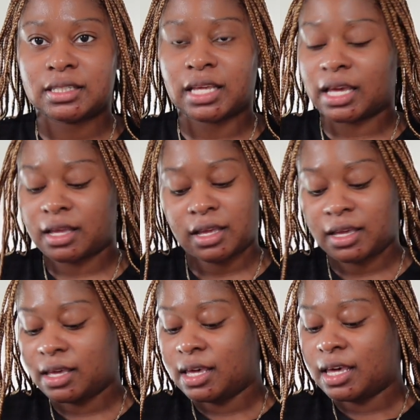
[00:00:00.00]
Like,
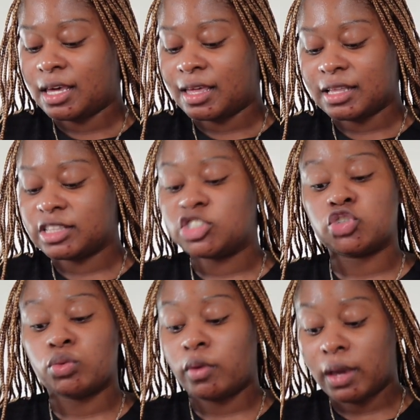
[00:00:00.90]

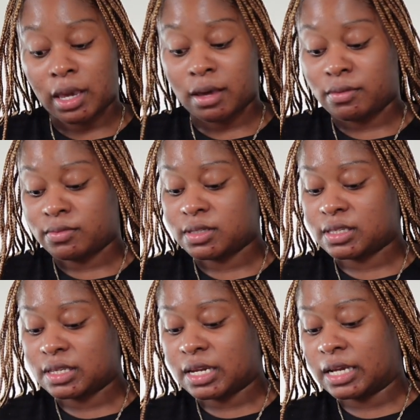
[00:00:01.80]

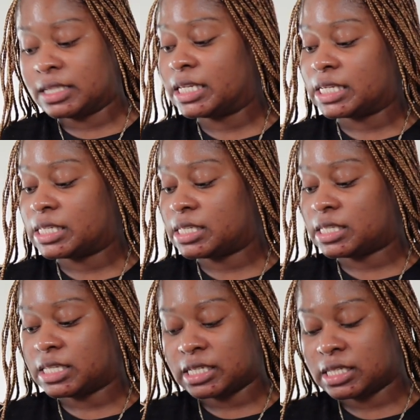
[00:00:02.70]
dreams. Like
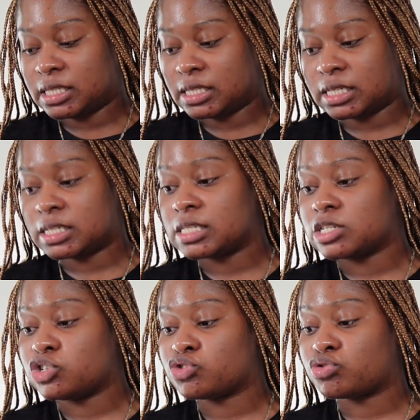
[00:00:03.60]
this is
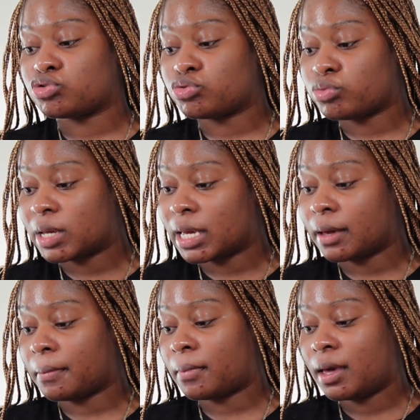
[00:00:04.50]
a
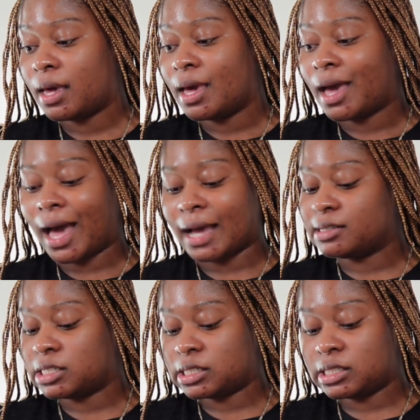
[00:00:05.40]
dream.
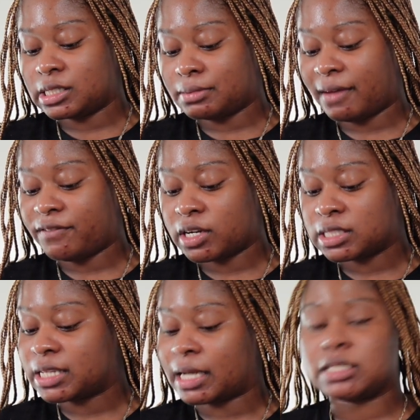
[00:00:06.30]
This is my
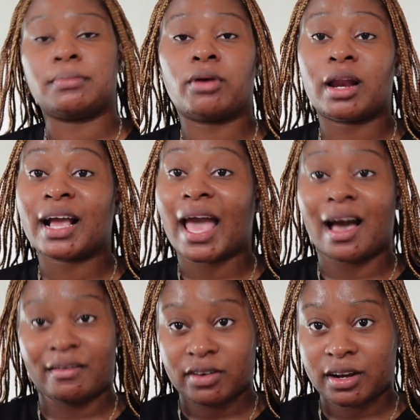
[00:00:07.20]
first Dyson product
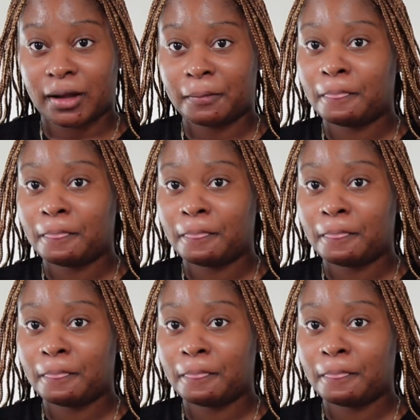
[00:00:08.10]
ever.